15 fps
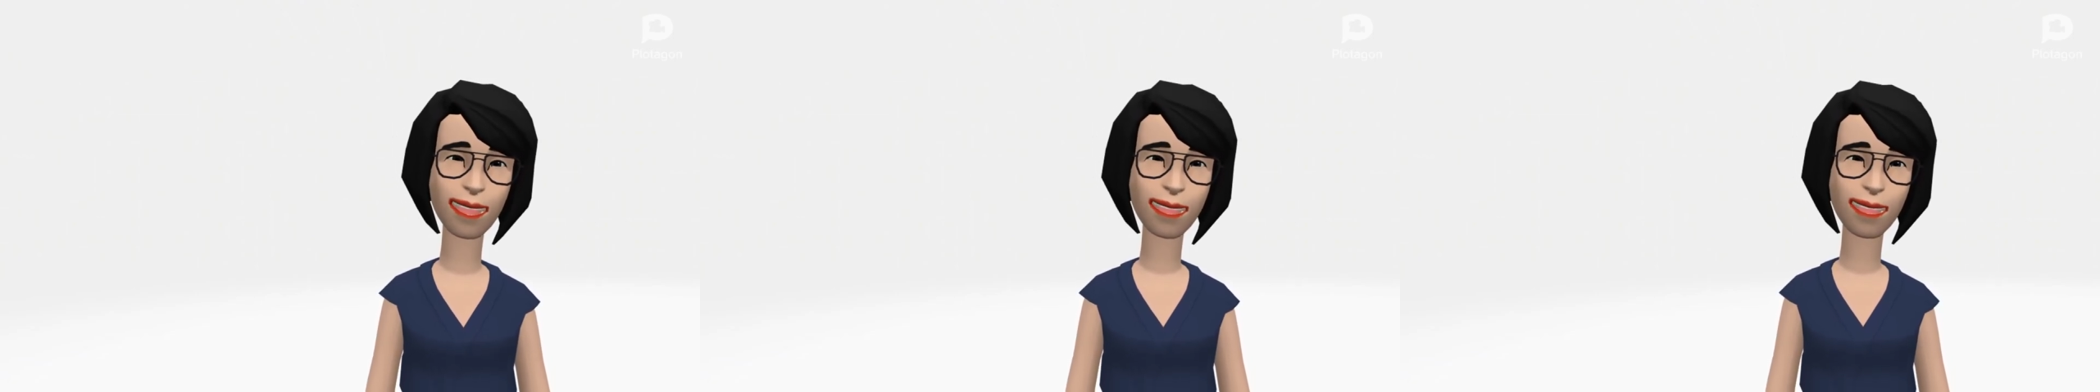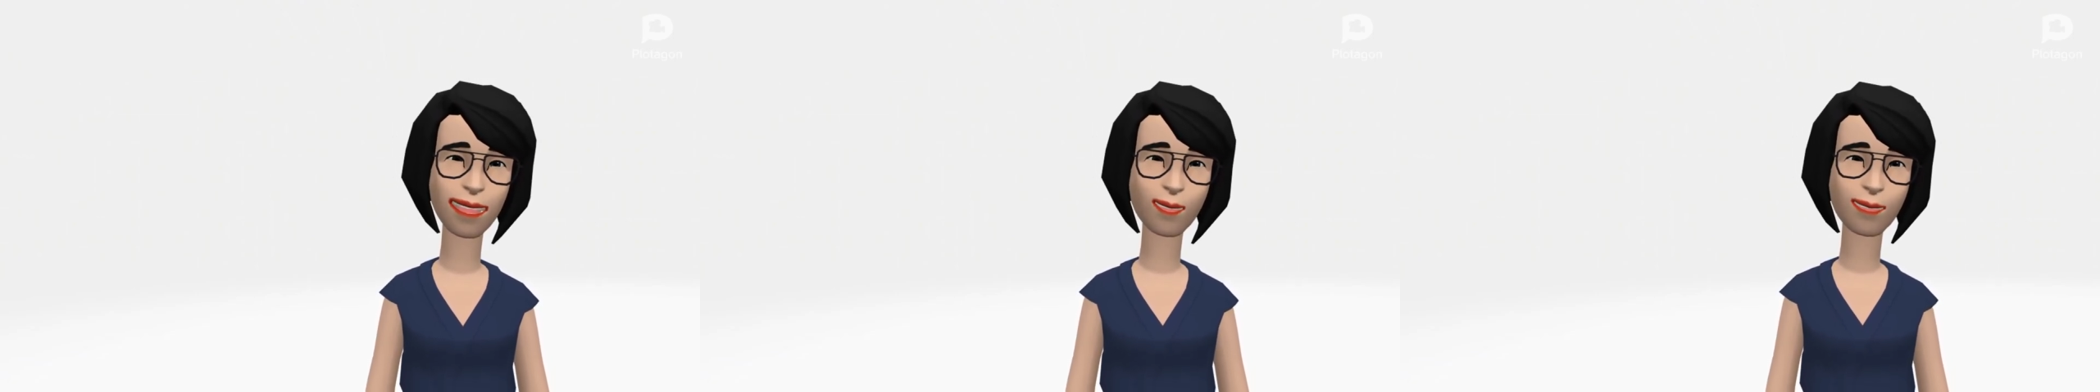
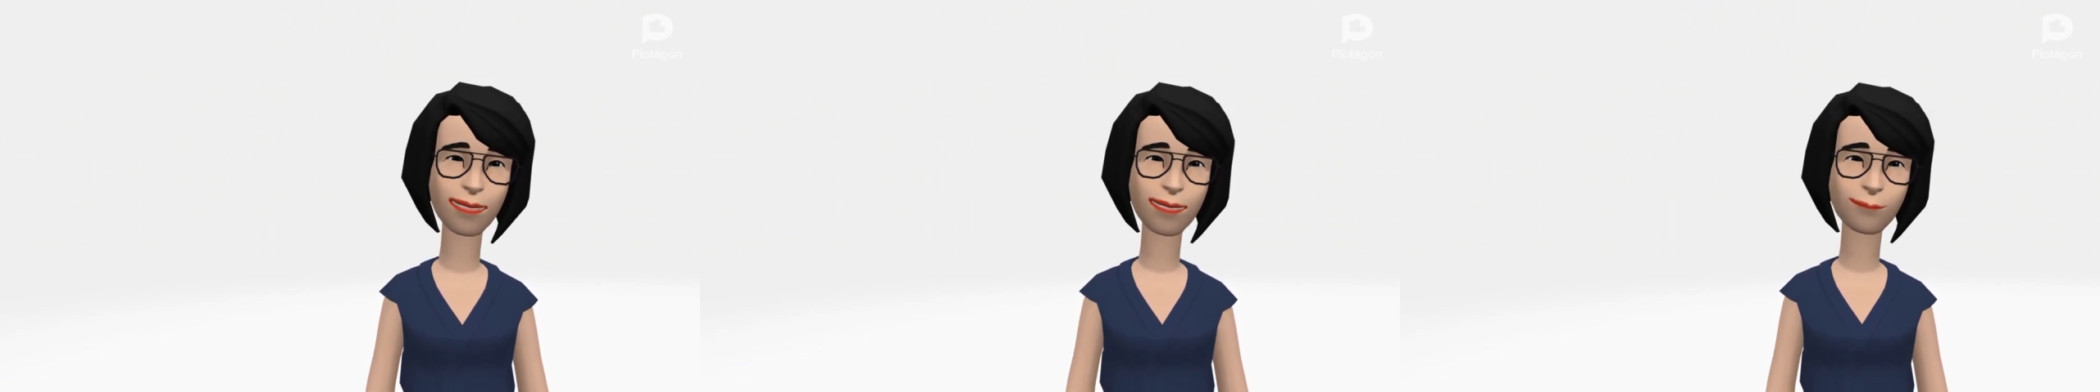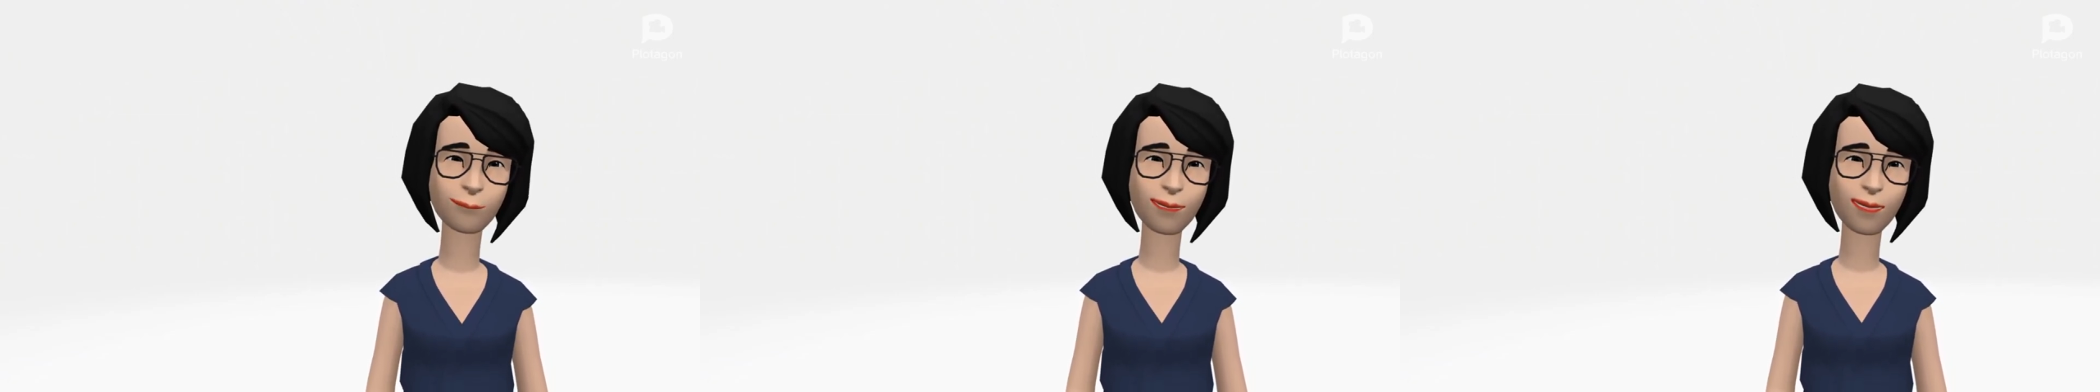of
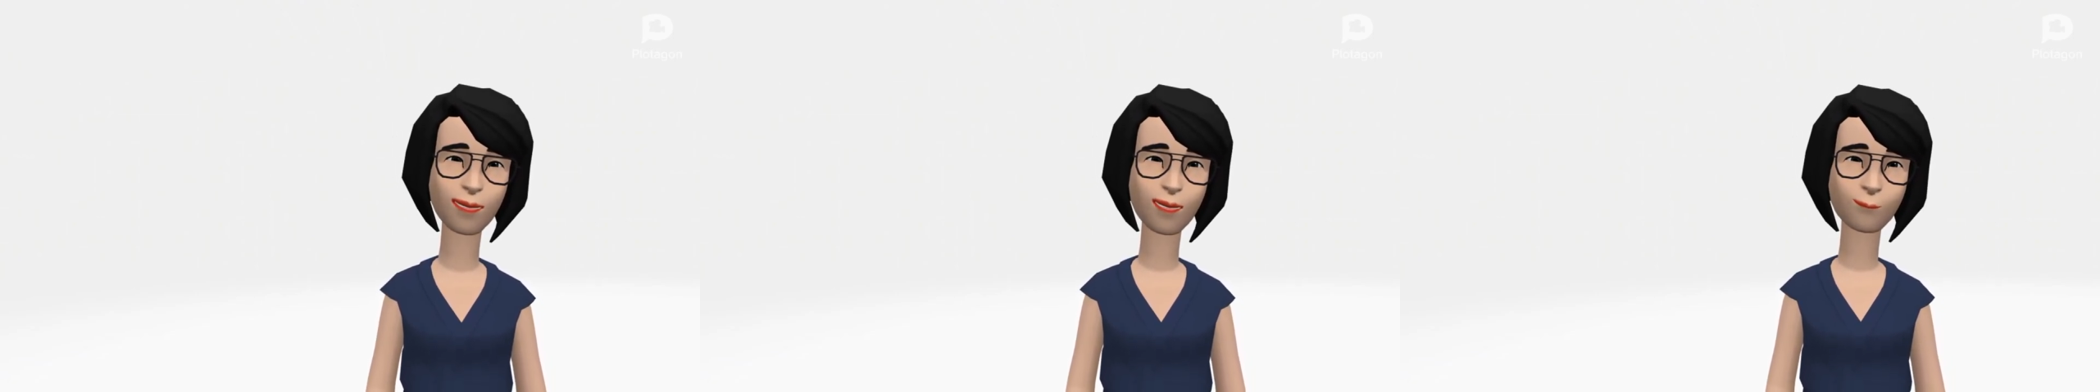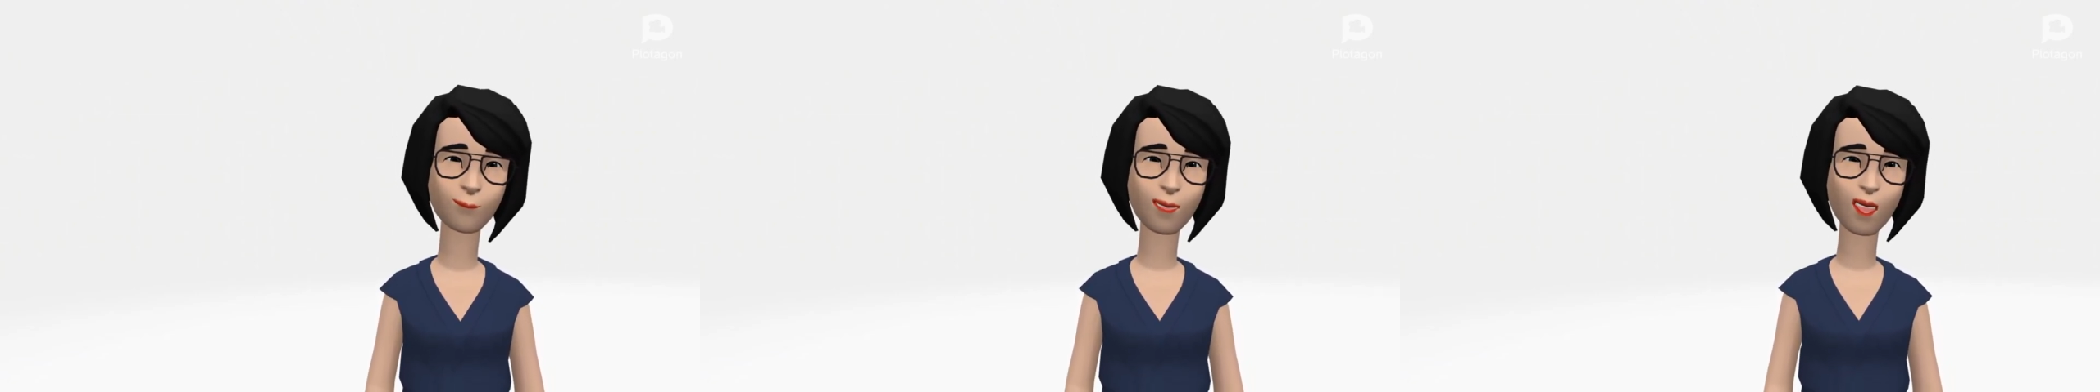lightning and
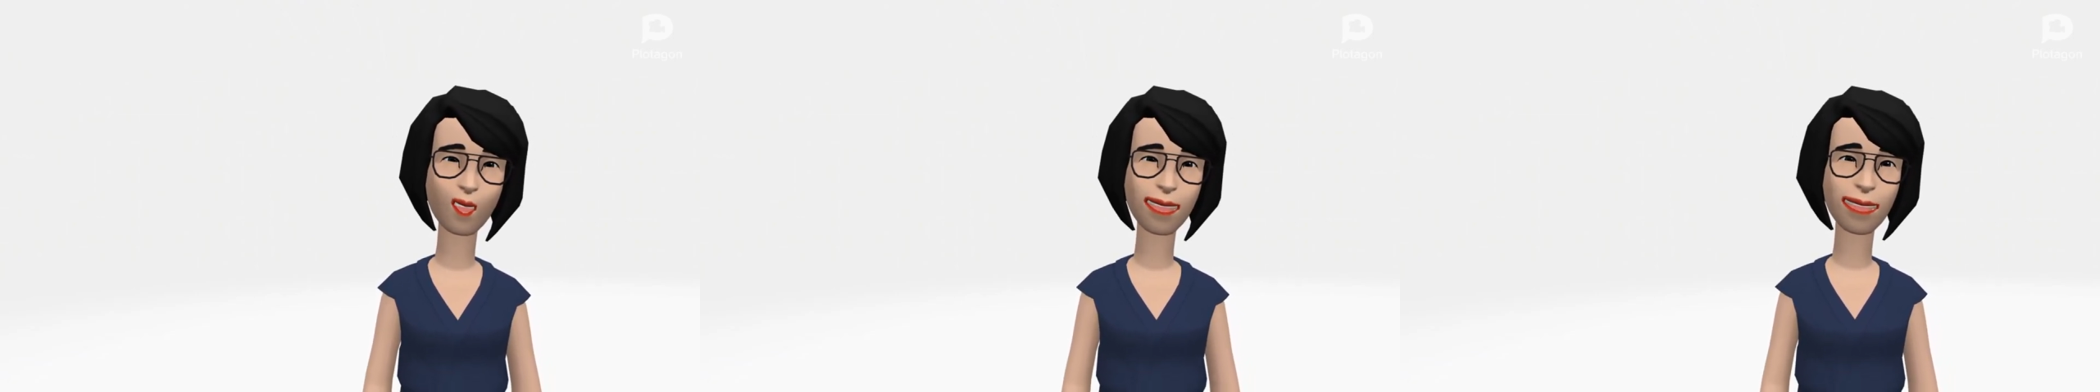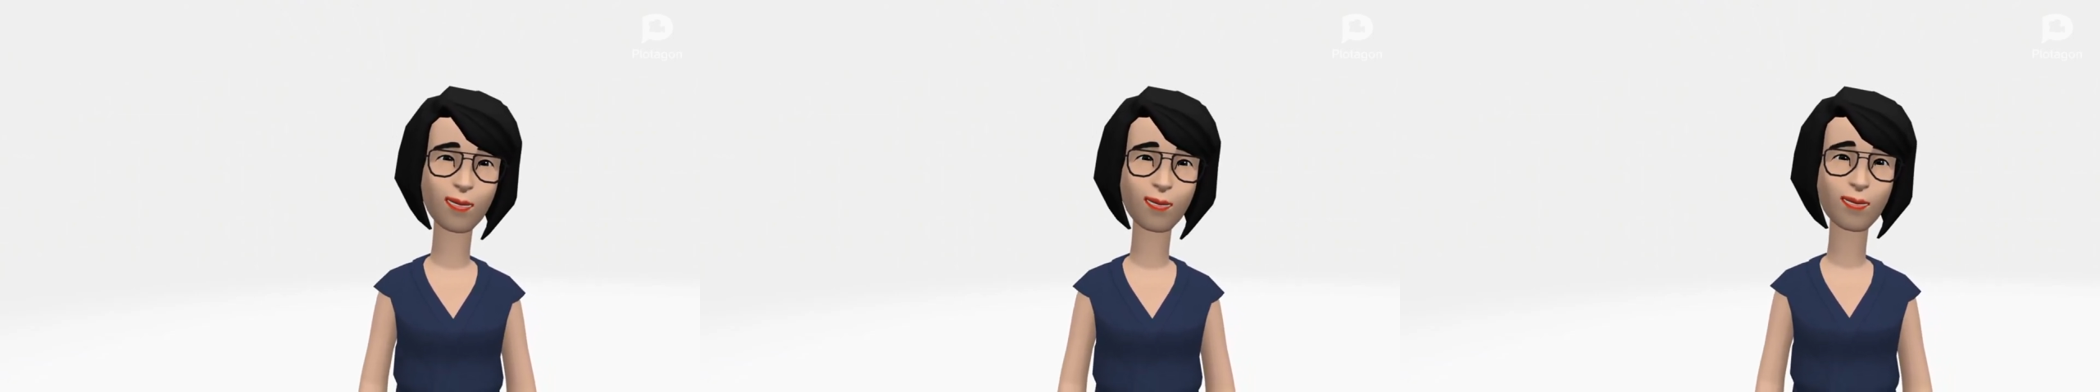rolling
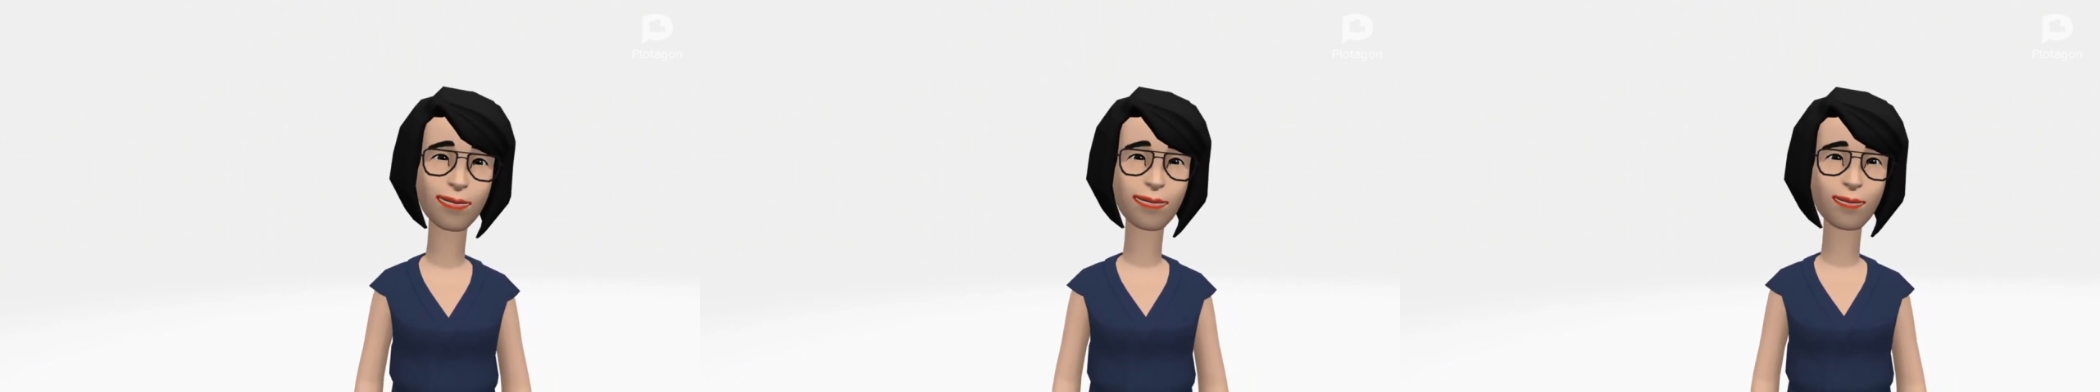rolls of